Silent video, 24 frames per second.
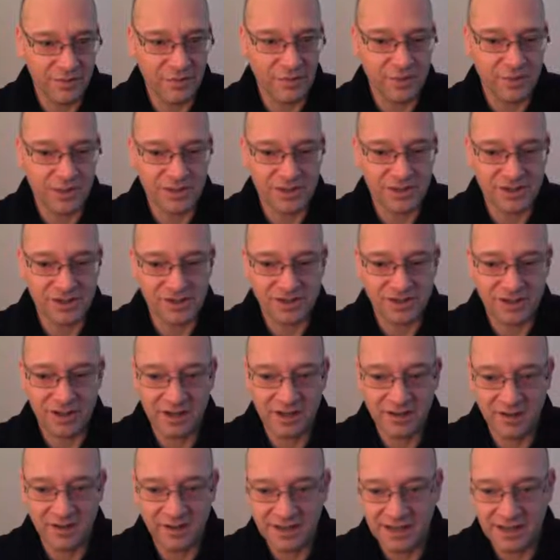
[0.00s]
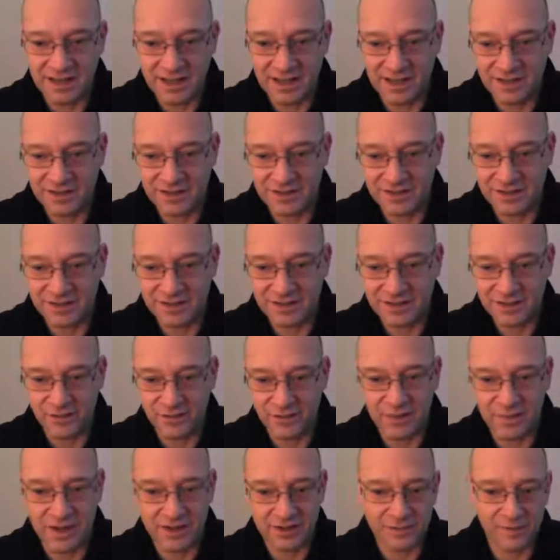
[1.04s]
almost a straight line down to
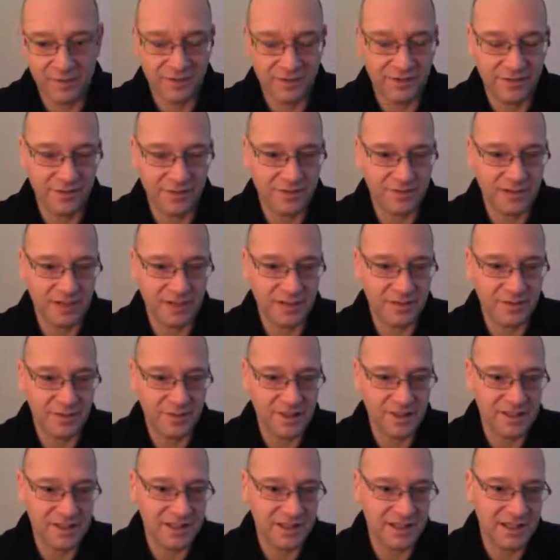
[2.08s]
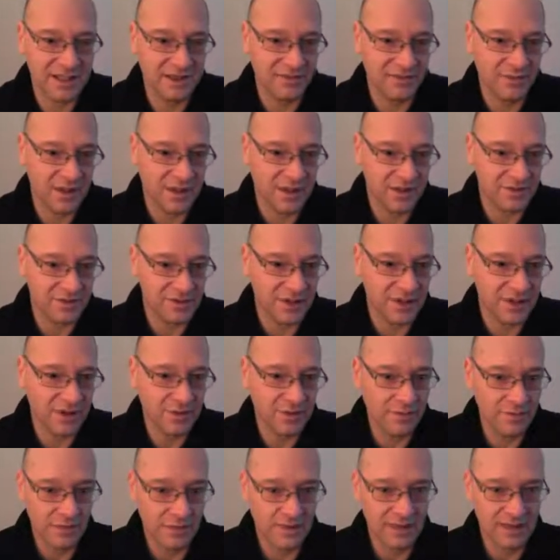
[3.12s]
about 2015, 2016, when there was a
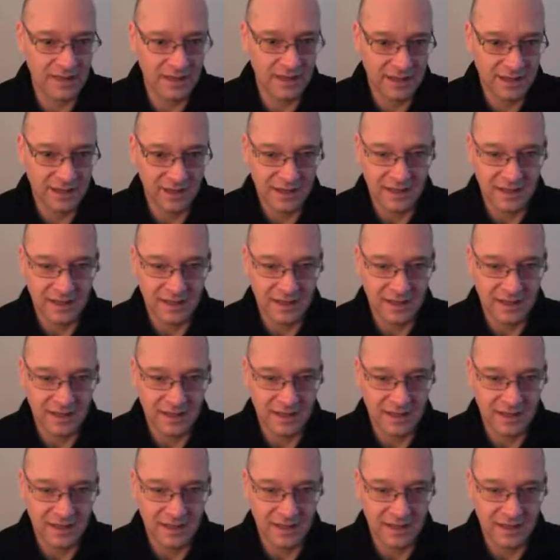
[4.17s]
low point,